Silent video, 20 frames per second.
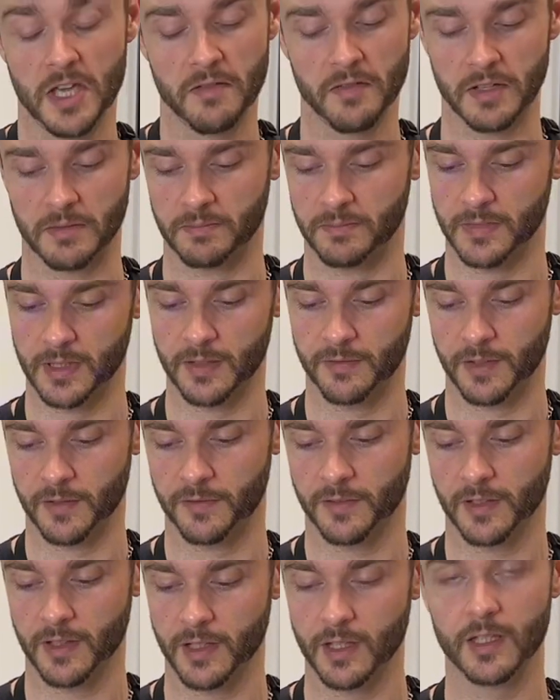it. If you
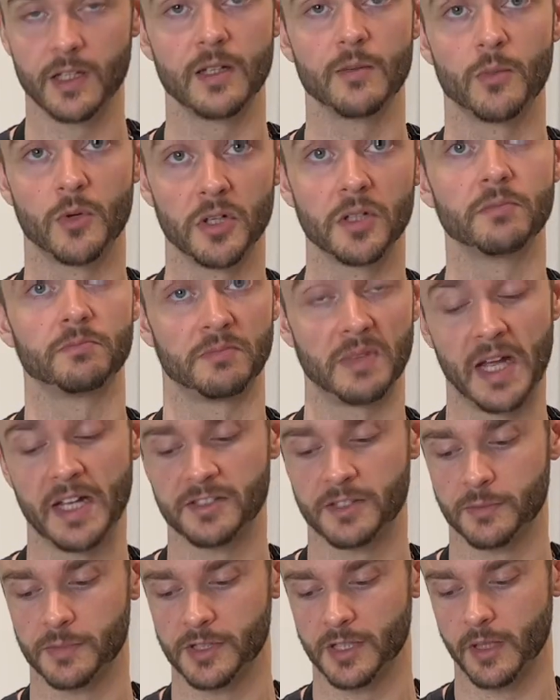feel like you need more, add
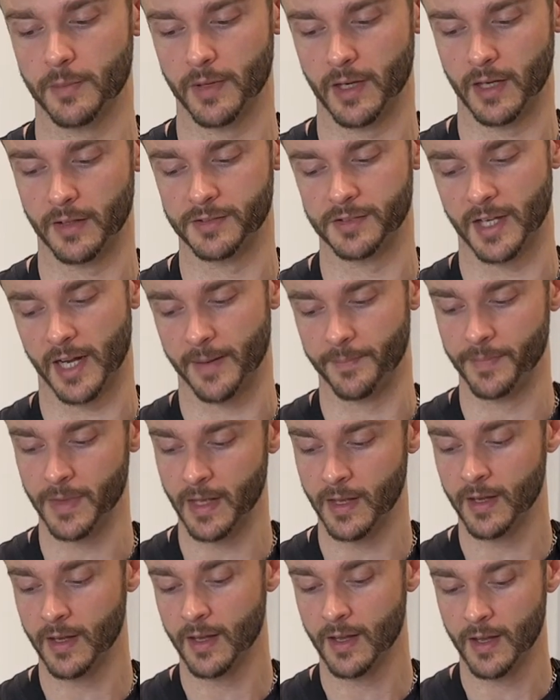some cinnamon on top.
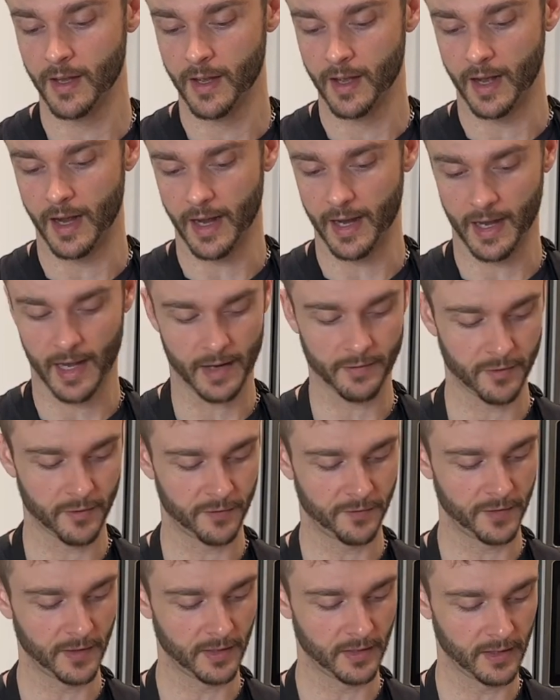I have a
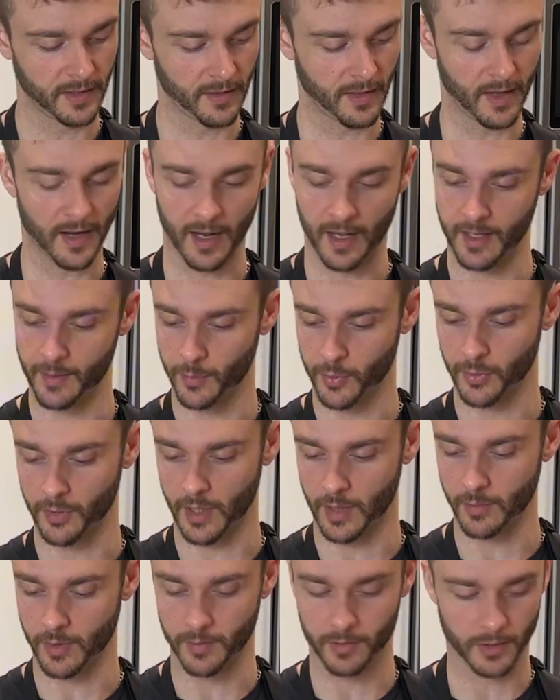feeling that I am
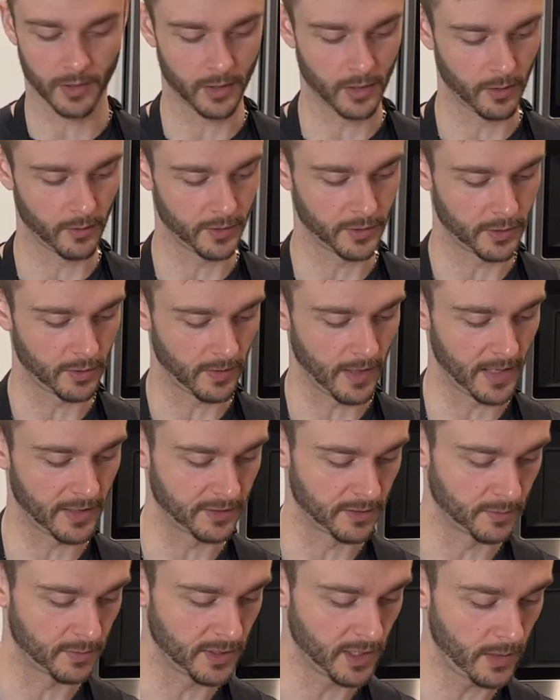probably going to add
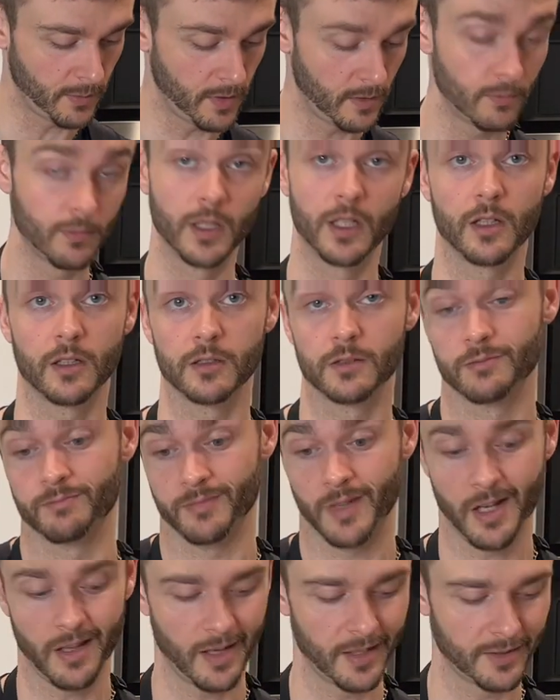some cinnamon because I like